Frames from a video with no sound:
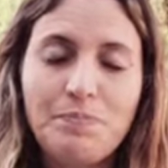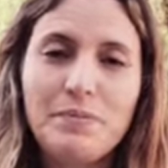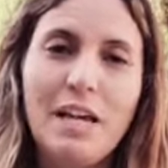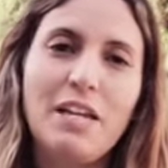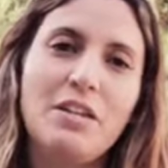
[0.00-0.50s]

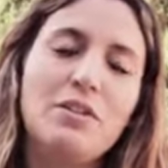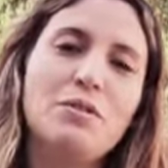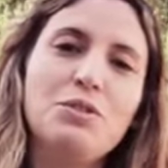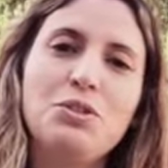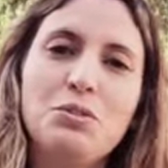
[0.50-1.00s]
that you
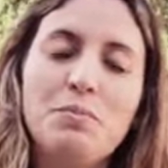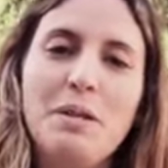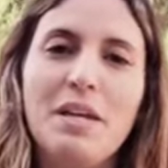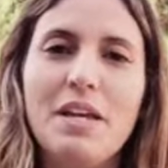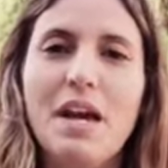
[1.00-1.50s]
should
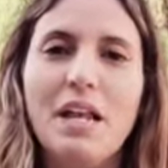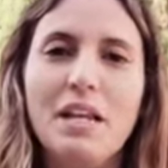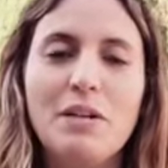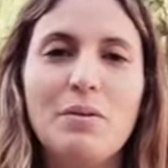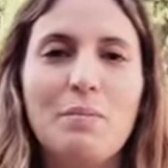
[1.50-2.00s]
be a
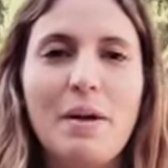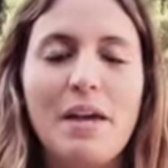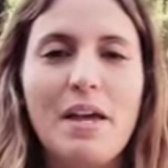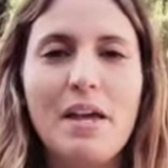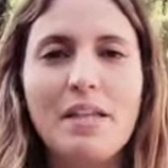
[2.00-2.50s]
little
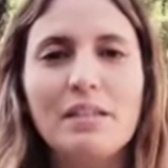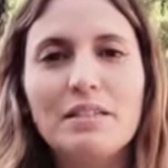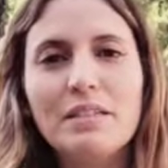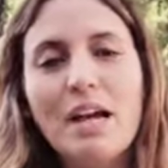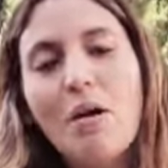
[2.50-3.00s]
bit
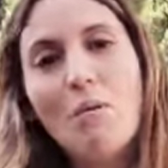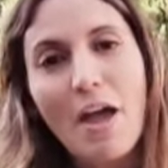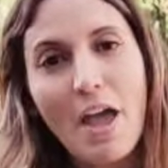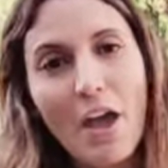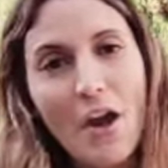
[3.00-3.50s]

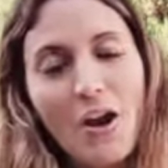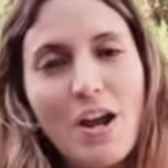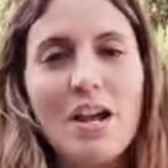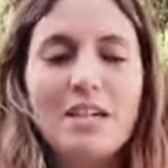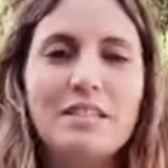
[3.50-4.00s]
aware
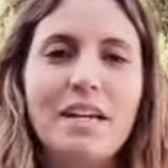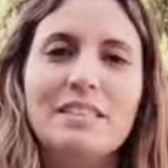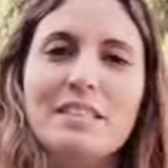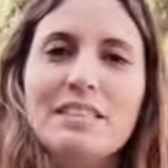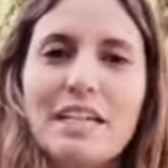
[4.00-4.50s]
that
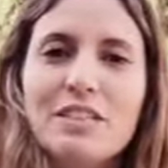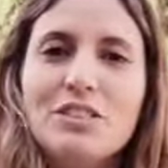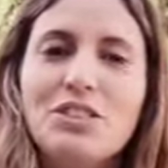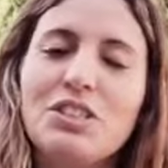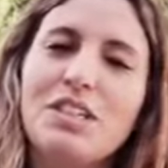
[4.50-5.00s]
this
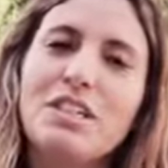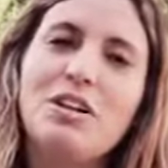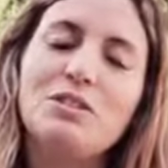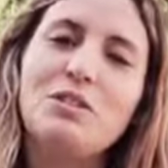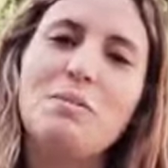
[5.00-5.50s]
energy can
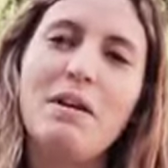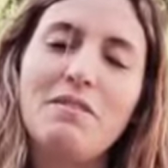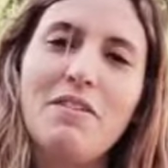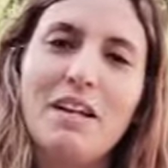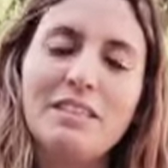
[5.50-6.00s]
also
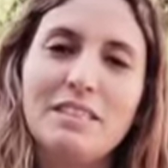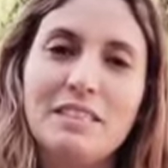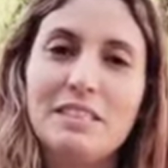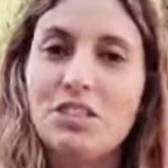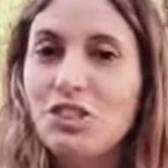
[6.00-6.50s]
manifest
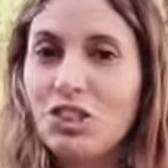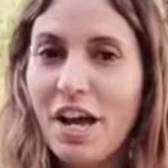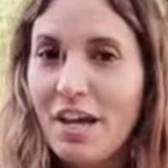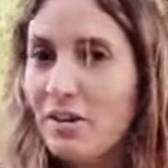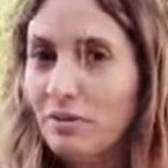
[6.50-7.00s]
in the
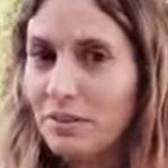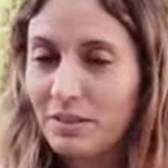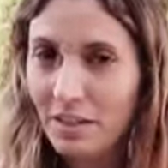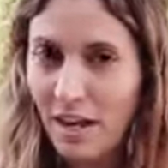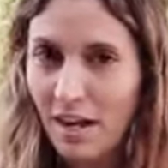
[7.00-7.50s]
shadow
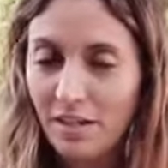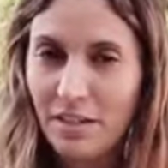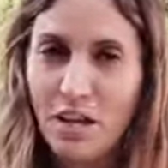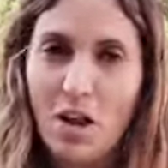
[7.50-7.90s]
side.